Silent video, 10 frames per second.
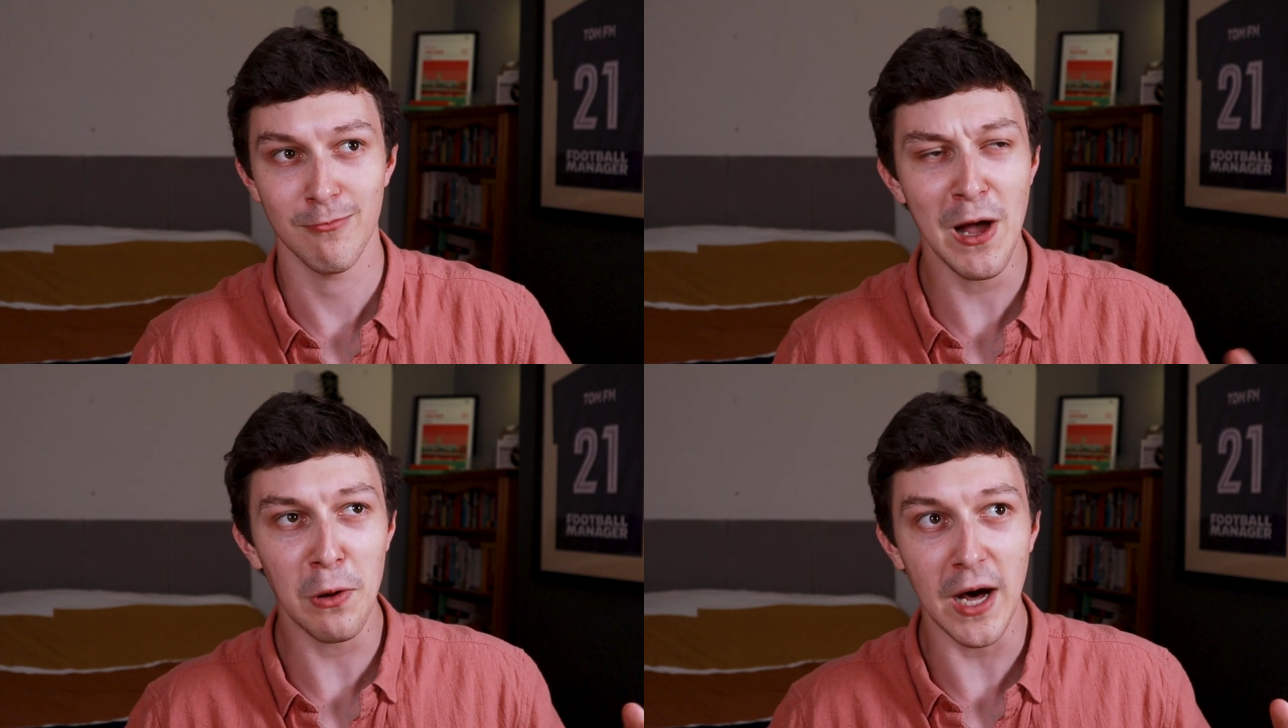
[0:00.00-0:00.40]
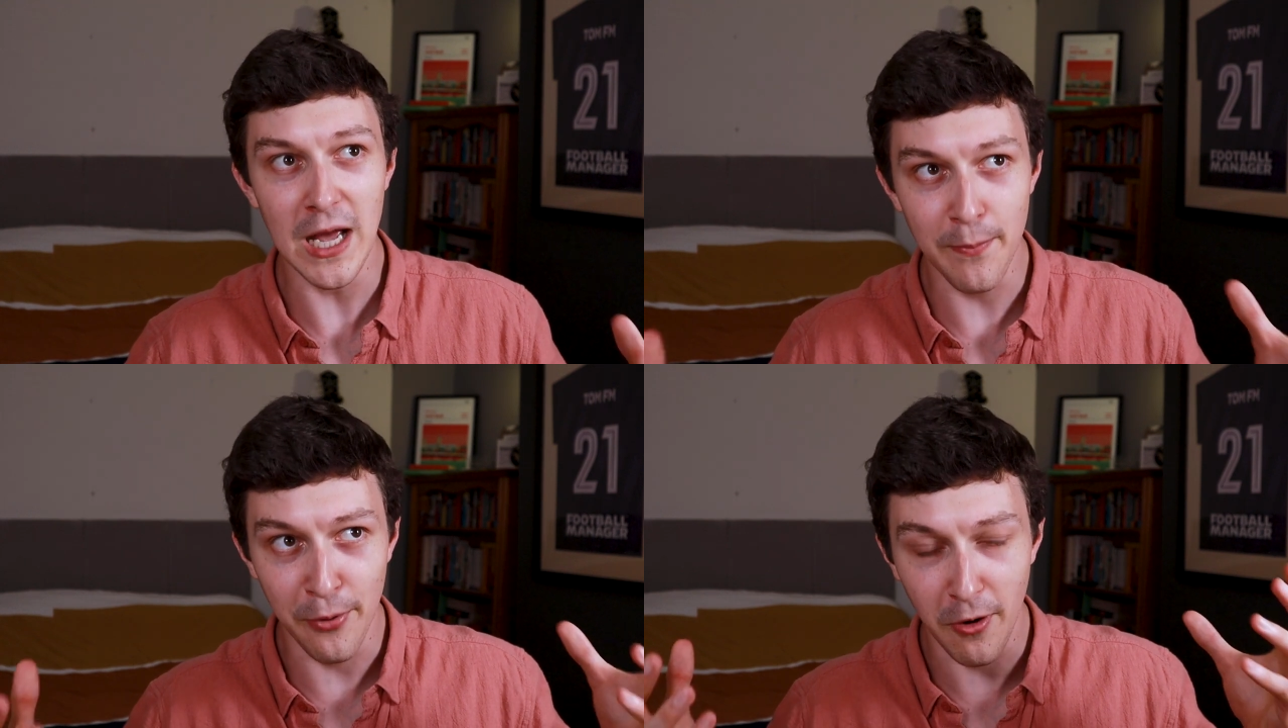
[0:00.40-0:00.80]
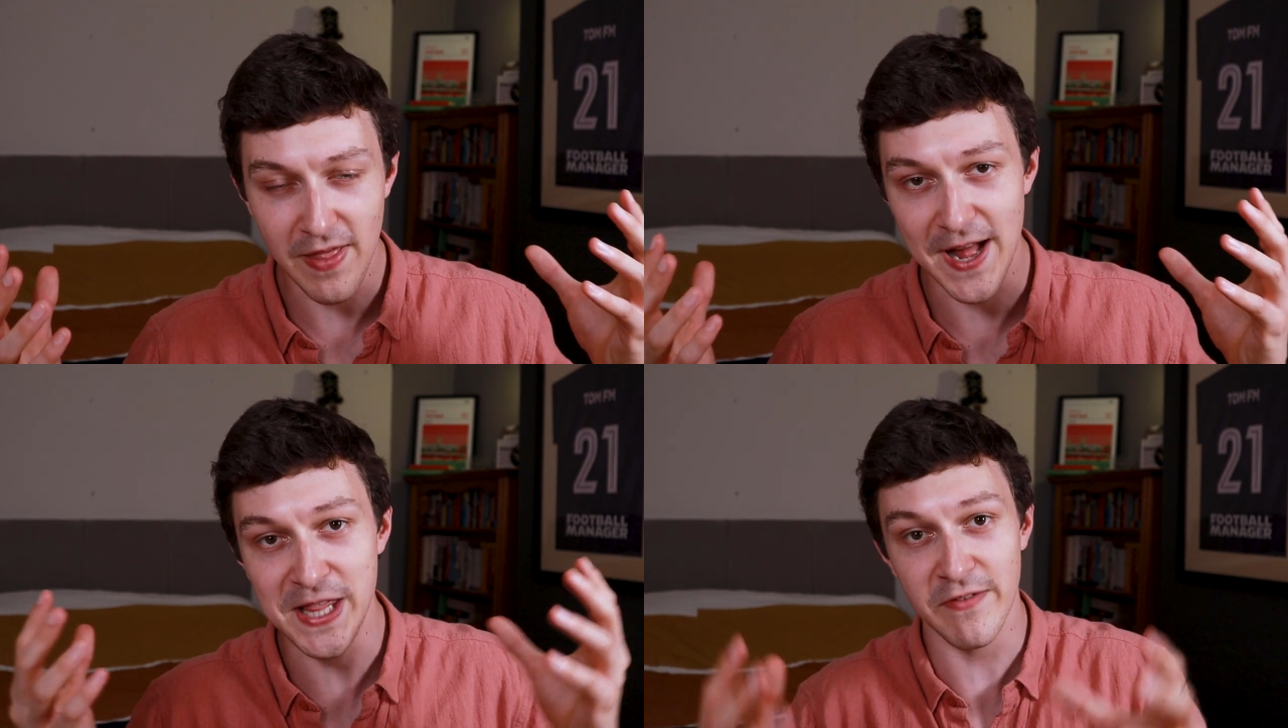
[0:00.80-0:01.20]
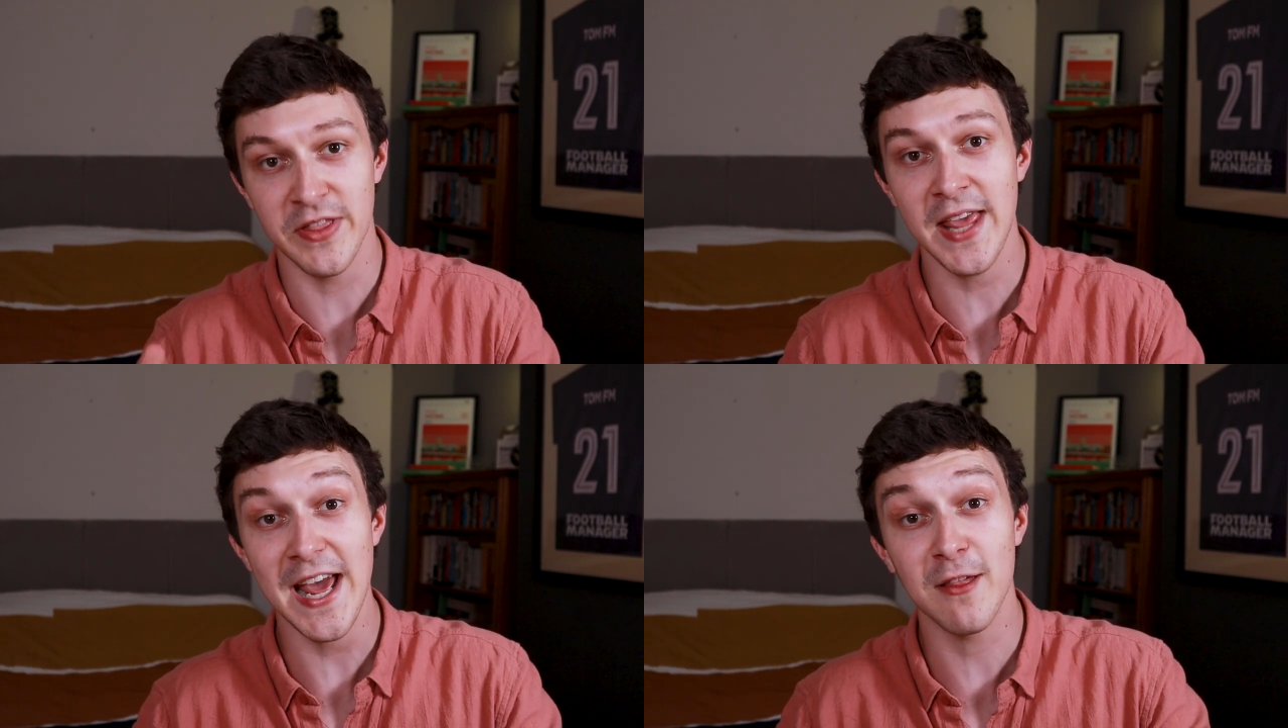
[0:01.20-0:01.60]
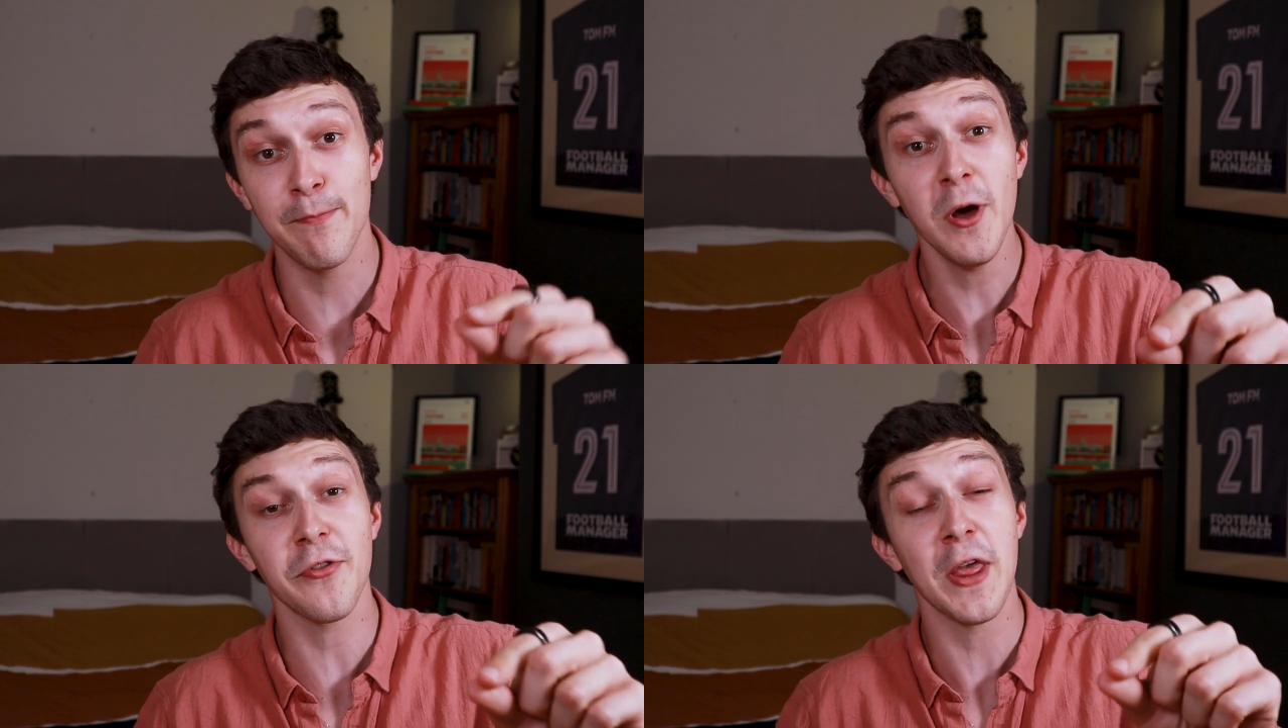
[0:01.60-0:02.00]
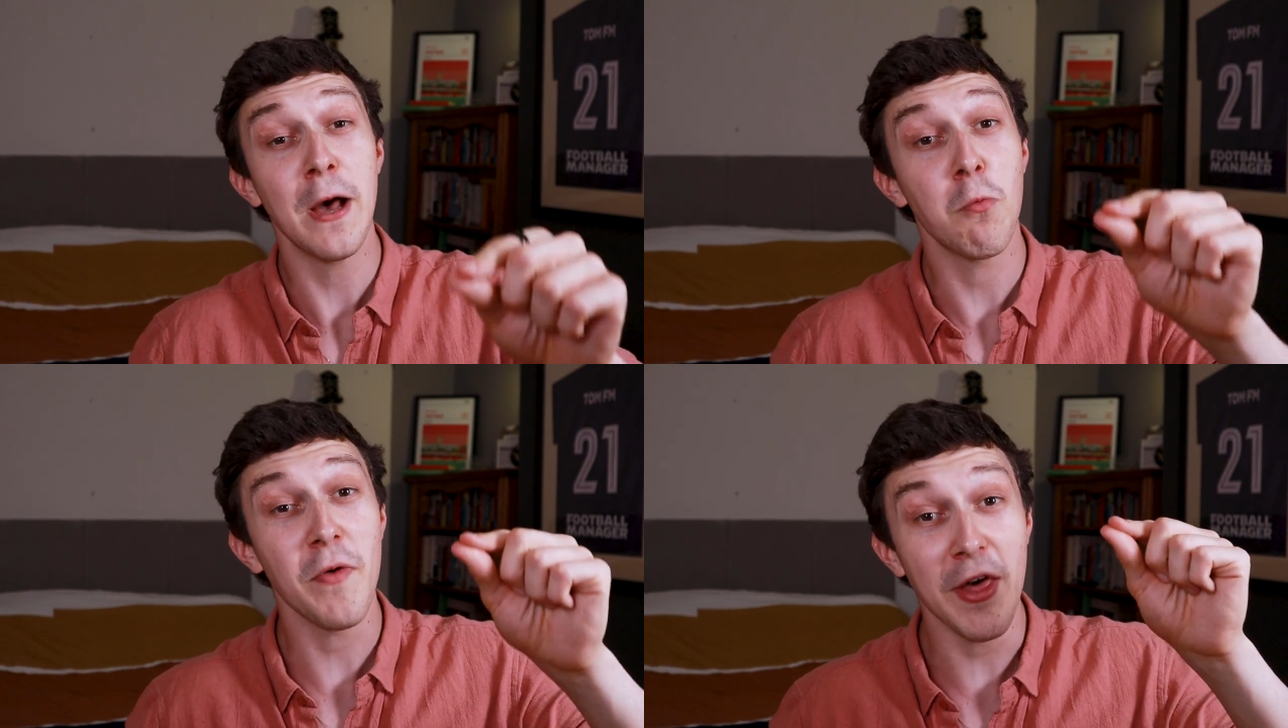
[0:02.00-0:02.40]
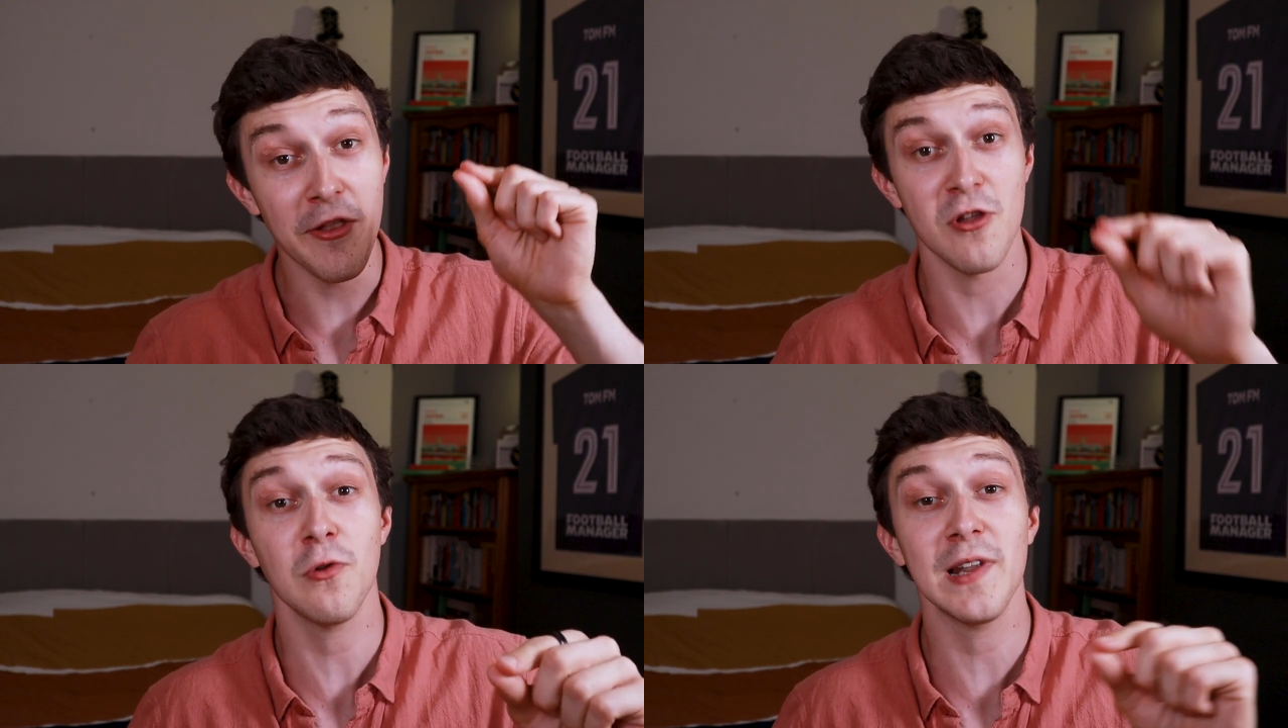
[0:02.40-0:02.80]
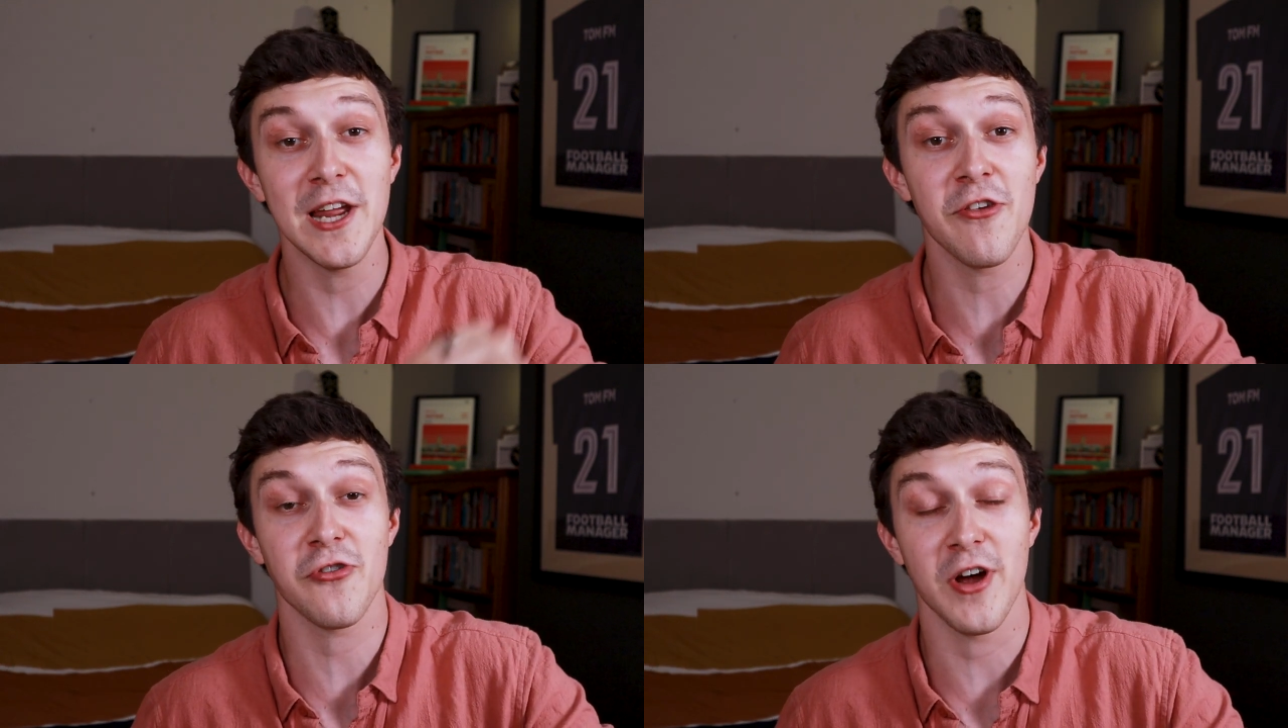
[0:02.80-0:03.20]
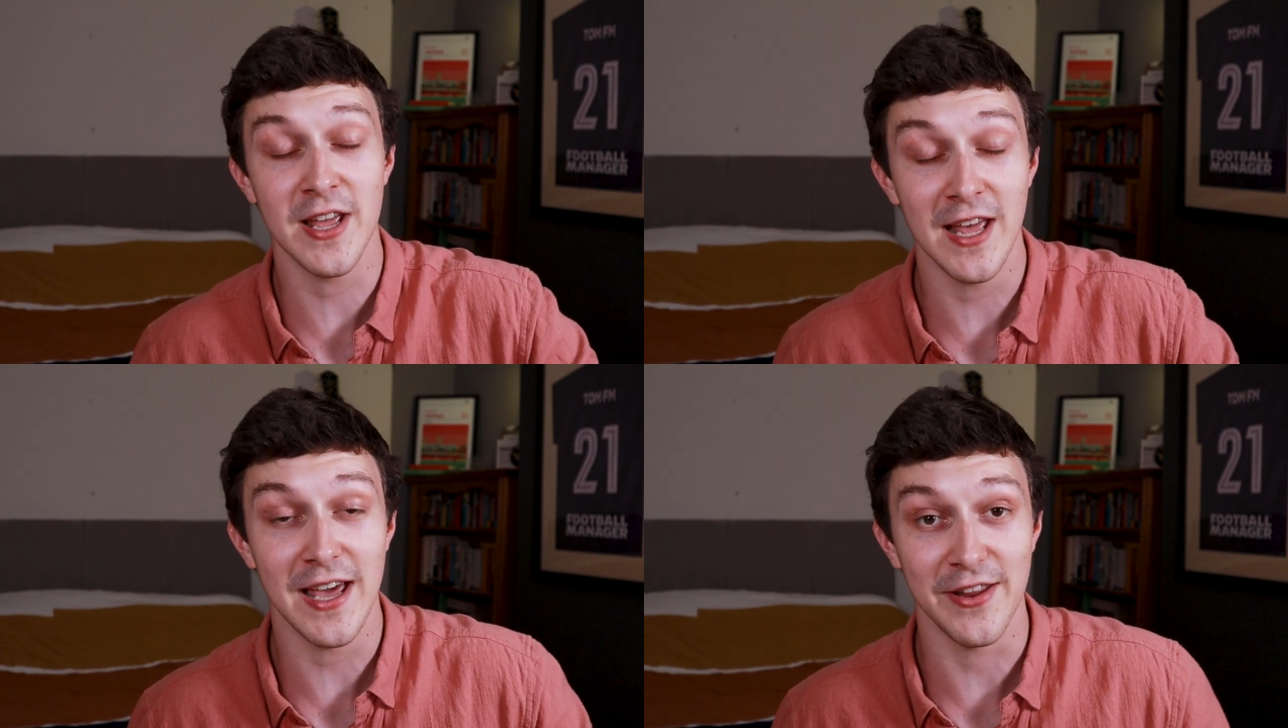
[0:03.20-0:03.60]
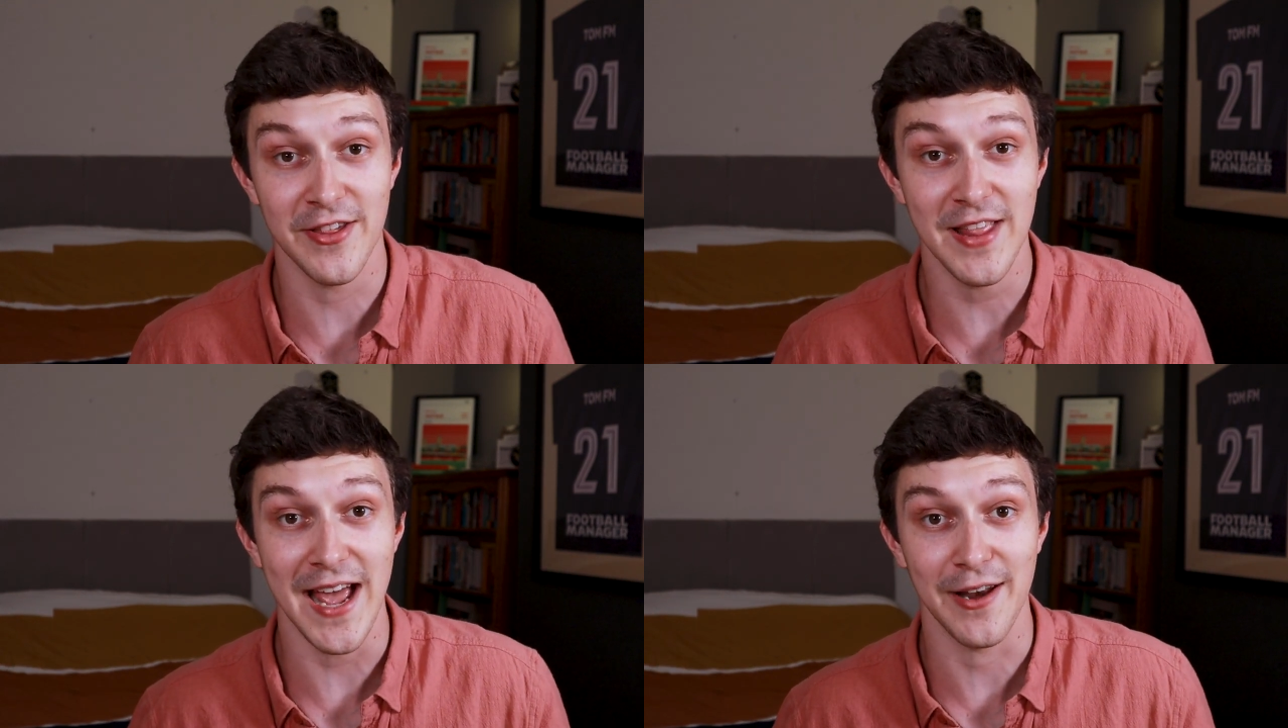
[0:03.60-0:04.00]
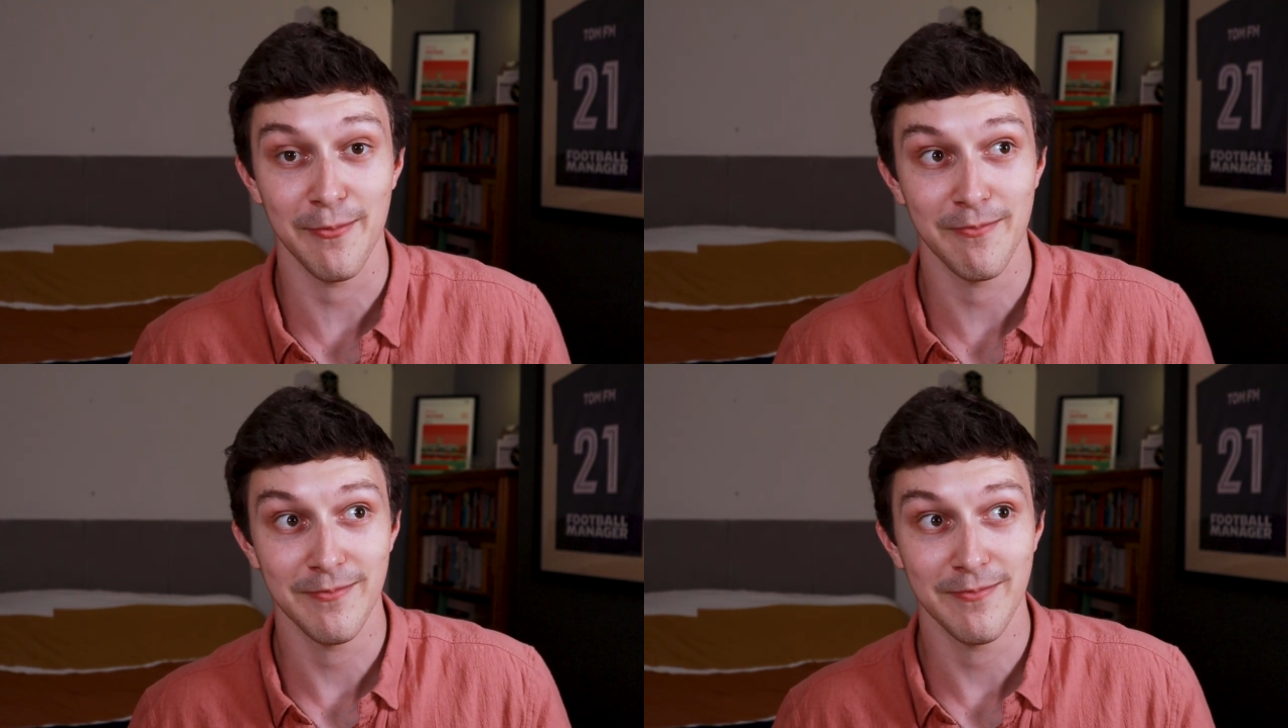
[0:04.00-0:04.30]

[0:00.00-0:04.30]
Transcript: Well, I put that to the test, but with a non-league striker instead.